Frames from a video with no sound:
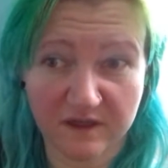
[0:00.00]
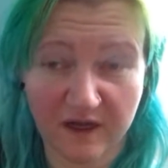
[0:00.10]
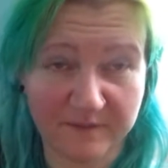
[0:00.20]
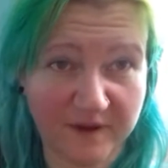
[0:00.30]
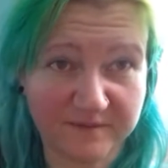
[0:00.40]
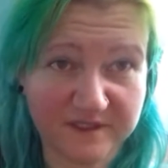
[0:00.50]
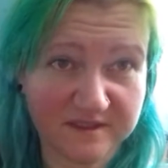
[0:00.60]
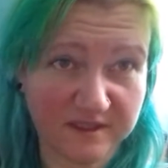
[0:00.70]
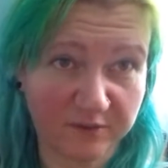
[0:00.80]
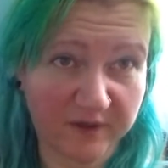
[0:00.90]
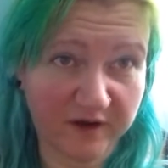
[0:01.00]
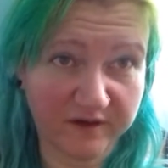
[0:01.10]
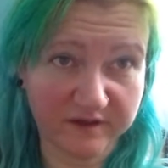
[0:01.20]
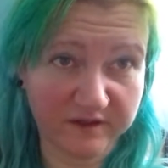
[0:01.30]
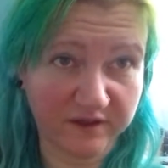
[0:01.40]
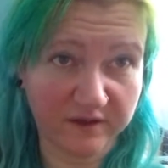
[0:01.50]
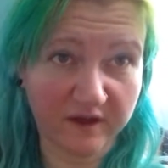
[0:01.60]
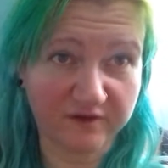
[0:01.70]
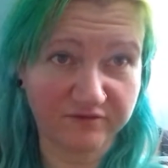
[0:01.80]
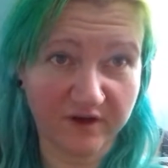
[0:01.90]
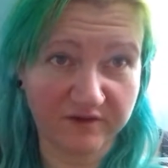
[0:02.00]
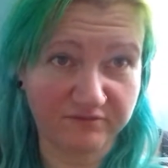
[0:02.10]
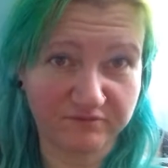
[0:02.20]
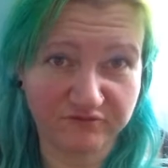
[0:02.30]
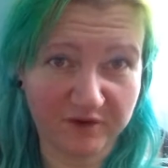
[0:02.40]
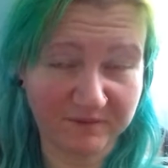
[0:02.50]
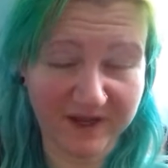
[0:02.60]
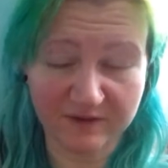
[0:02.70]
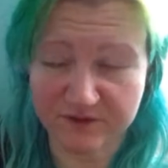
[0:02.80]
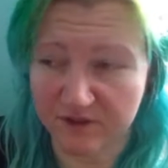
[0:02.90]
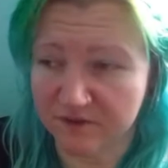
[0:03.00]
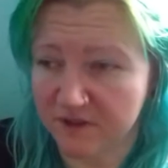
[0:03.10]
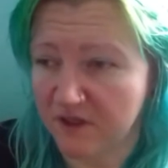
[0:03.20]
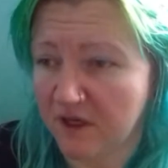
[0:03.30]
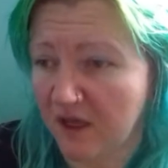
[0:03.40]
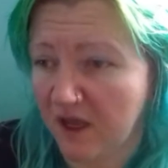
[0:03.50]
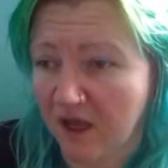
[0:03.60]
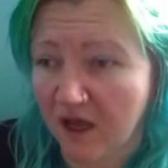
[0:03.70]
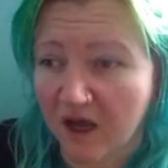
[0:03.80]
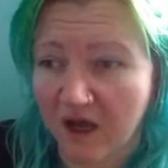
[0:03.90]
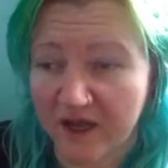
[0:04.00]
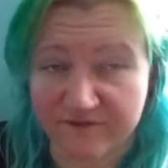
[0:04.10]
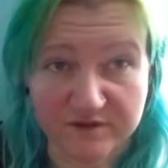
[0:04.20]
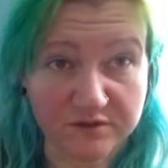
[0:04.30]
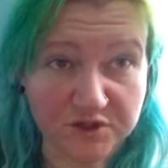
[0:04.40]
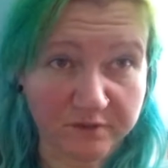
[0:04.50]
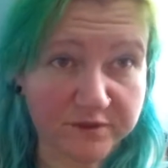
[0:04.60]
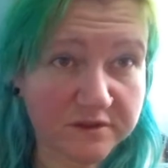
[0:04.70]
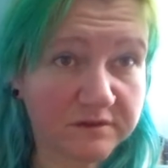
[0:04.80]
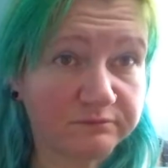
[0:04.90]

a single parent, you know, I run my household, I have 2 jobs.